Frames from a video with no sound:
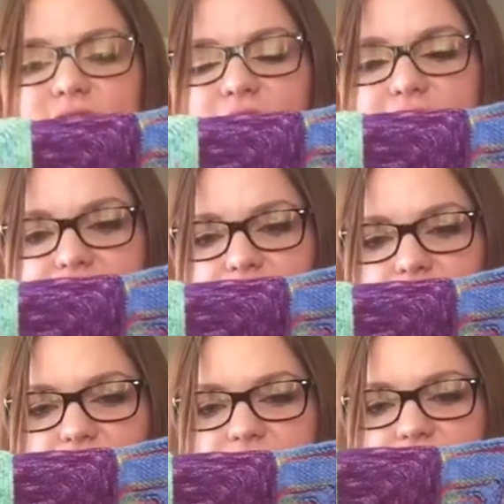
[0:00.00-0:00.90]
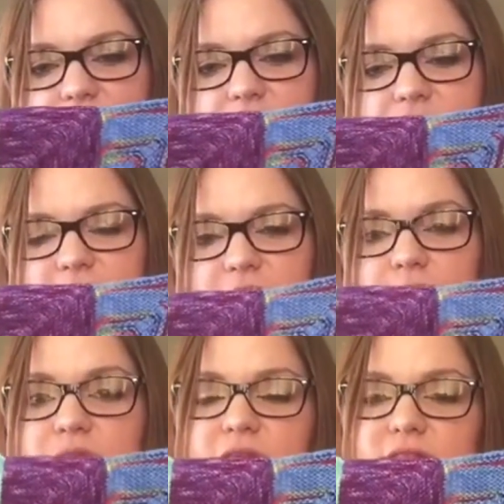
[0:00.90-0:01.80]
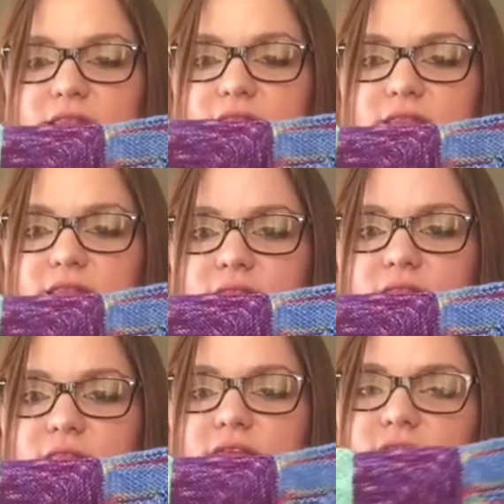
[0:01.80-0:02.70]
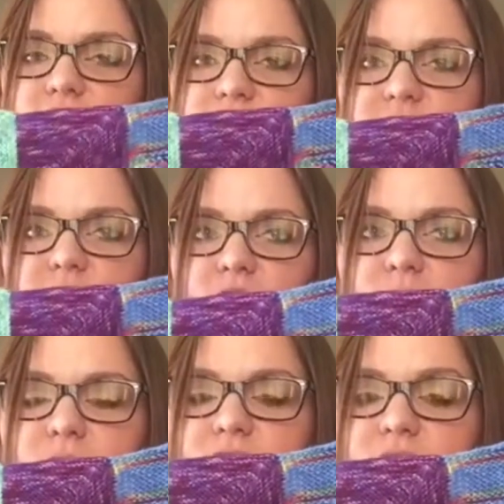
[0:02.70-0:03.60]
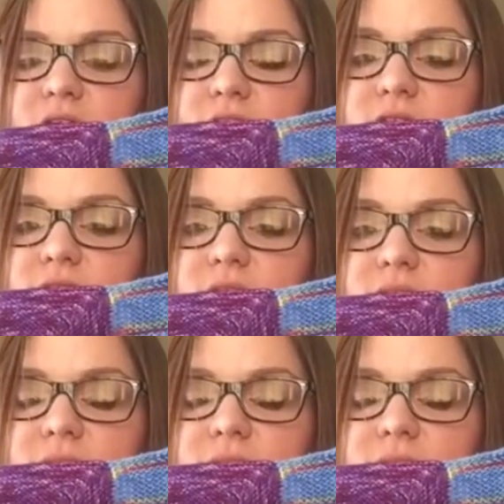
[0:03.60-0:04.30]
I've had a lot of fun putting even this small amount together.